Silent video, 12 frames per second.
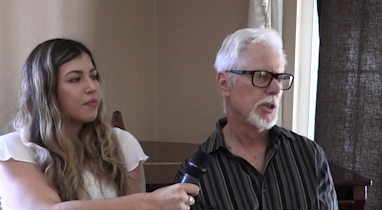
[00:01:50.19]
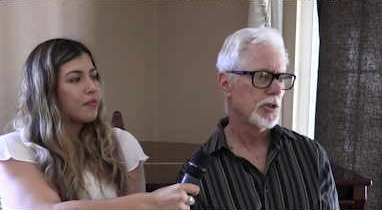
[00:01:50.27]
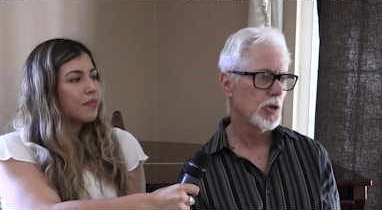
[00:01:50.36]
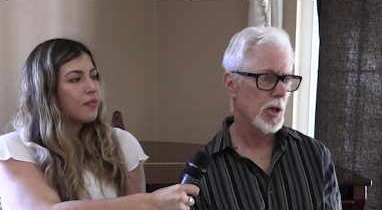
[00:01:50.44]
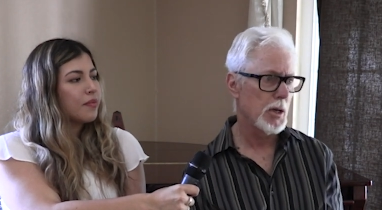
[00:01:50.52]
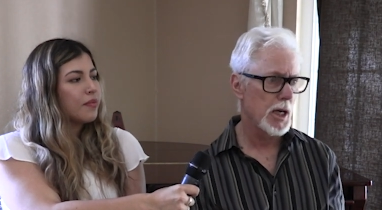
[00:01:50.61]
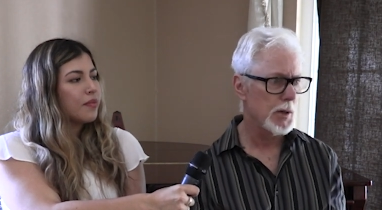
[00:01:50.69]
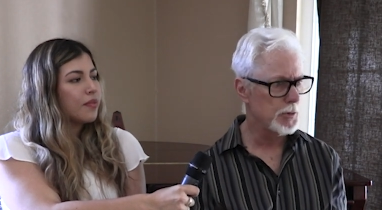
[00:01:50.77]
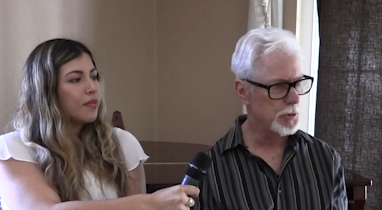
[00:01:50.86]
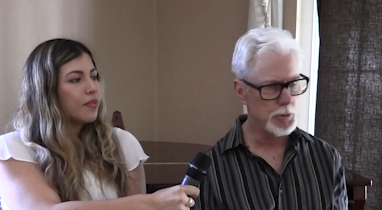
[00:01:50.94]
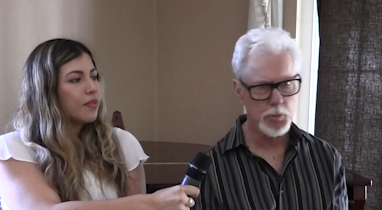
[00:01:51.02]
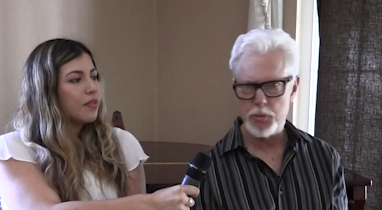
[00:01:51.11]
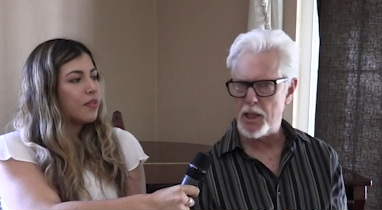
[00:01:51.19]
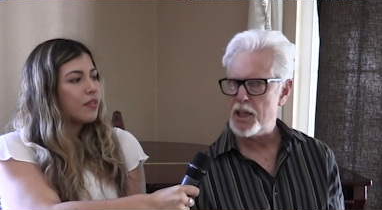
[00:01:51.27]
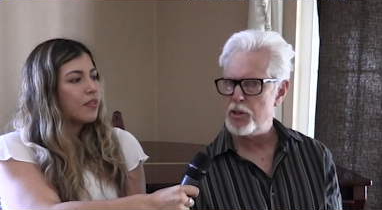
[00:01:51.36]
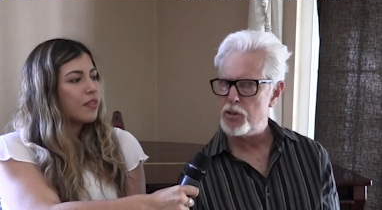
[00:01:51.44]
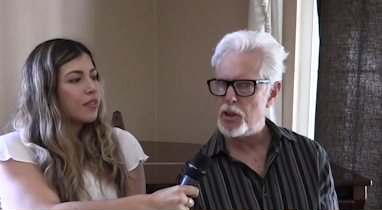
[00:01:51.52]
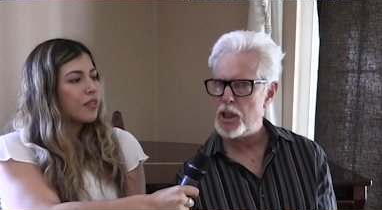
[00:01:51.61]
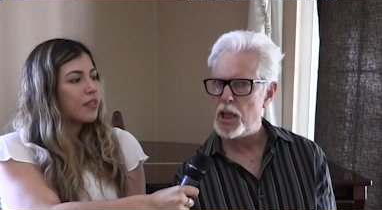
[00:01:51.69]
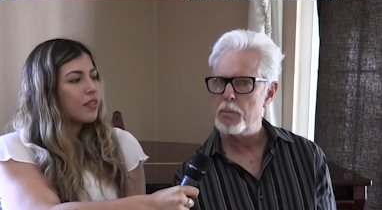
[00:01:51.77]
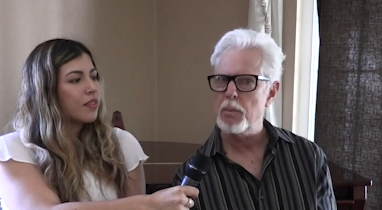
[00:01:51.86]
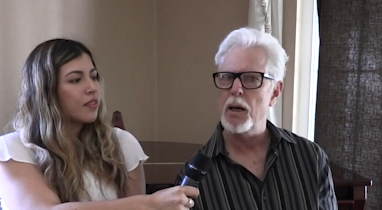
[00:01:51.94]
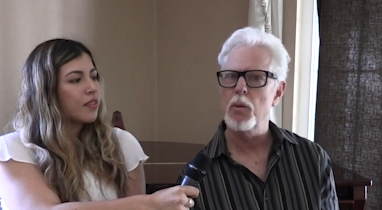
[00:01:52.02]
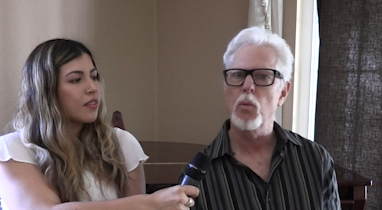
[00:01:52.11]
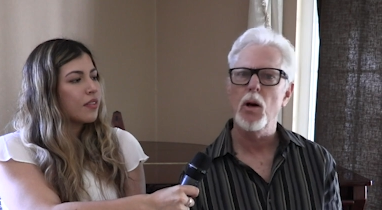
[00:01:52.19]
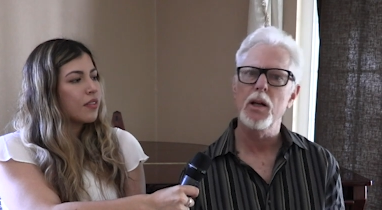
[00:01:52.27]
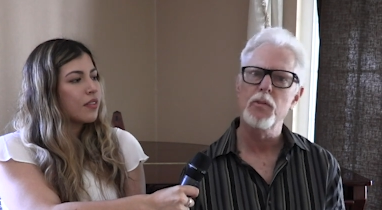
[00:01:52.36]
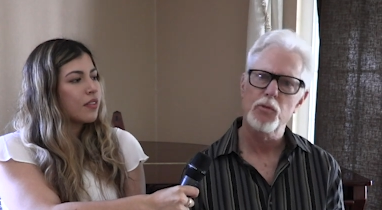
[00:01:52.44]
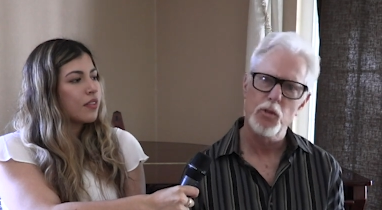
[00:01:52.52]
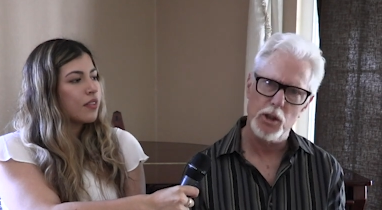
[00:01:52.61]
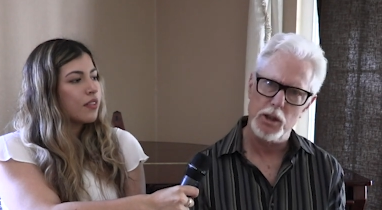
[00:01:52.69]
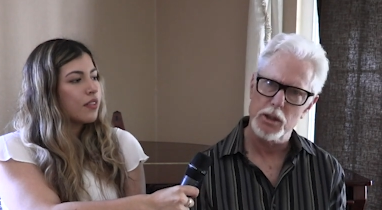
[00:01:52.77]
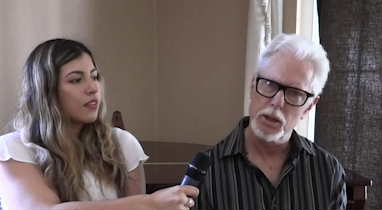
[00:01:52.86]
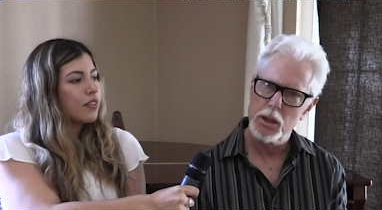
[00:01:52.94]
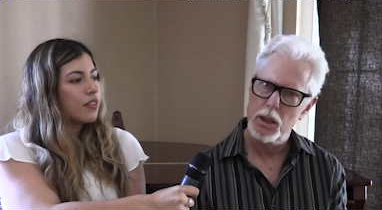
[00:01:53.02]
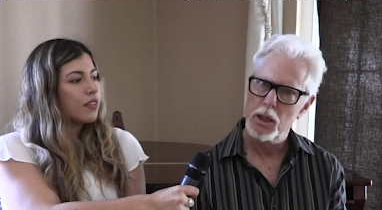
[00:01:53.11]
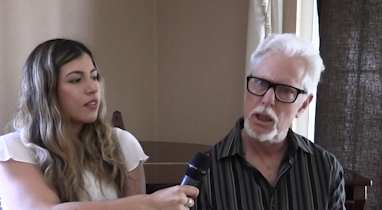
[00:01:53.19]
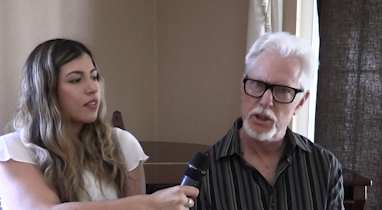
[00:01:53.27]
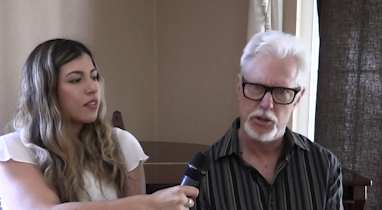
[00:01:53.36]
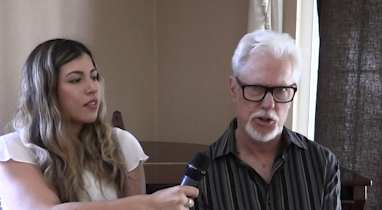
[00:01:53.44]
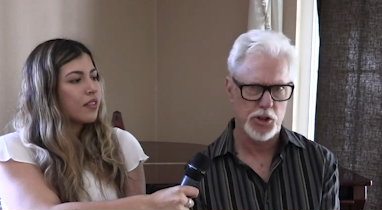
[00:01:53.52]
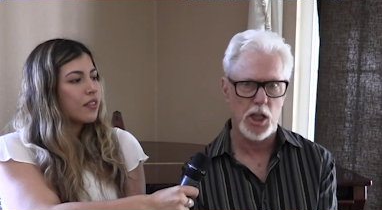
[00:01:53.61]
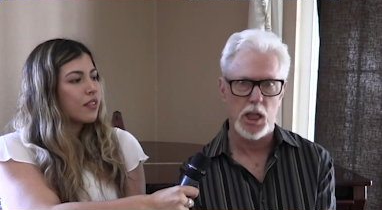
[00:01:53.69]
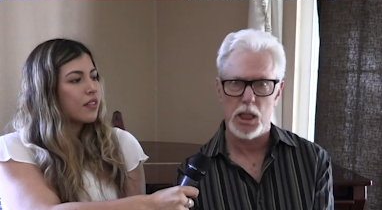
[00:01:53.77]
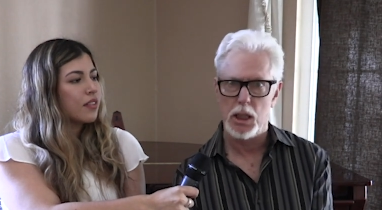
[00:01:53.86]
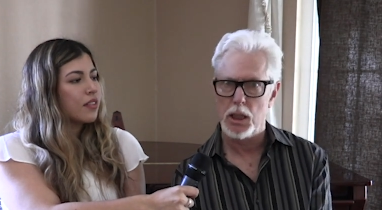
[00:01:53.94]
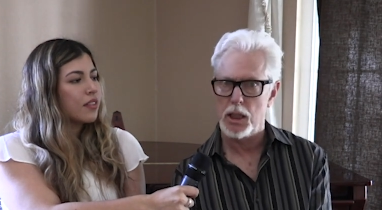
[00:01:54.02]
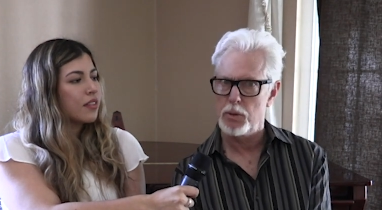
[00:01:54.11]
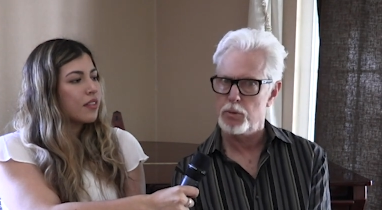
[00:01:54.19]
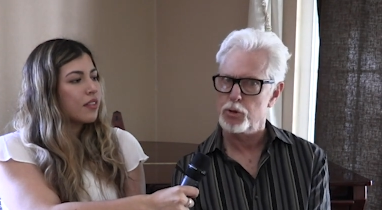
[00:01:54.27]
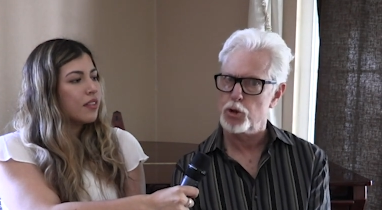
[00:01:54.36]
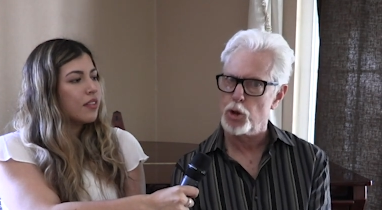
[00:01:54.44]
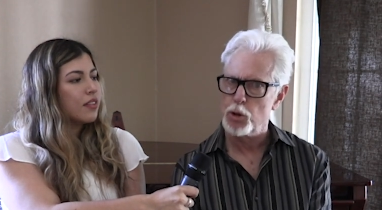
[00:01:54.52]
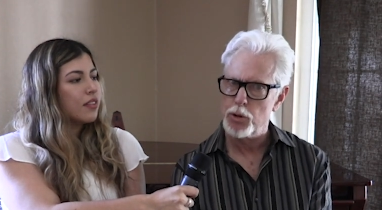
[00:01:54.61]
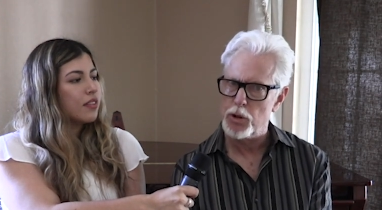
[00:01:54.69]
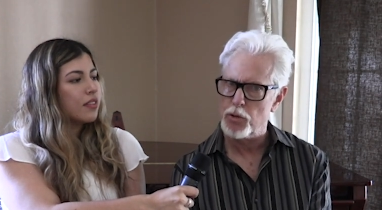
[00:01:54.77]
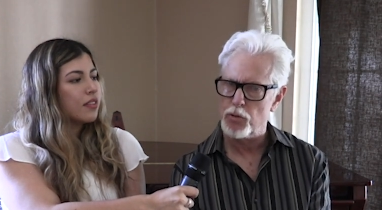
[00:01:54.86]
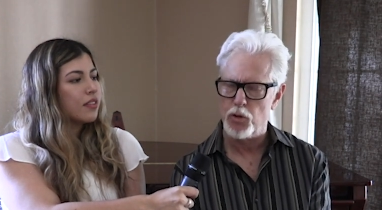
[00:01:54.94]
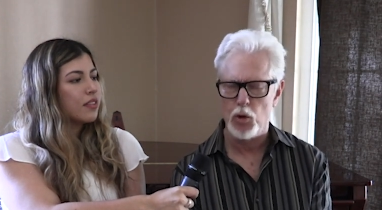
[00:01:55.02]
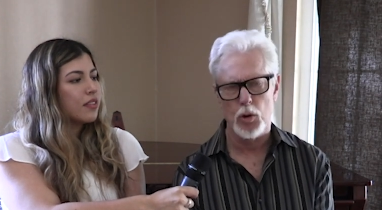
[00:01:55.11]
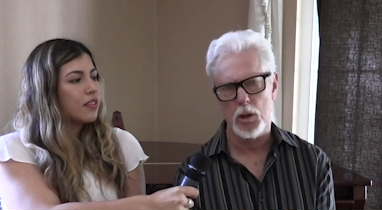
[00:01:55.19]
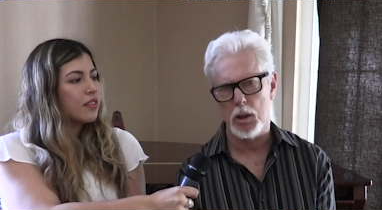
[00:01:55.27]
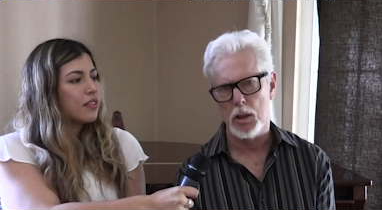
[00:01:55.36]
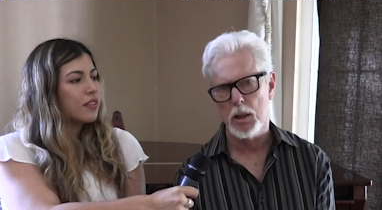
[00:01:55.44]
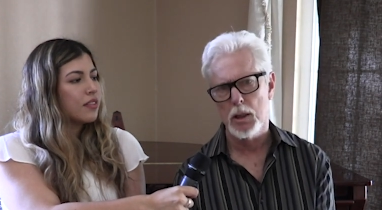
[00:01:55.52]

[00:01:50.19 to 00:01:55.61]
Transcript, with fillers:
Speaker 1: So I was dancing and my right foot got stuck, like it was glued to the floor.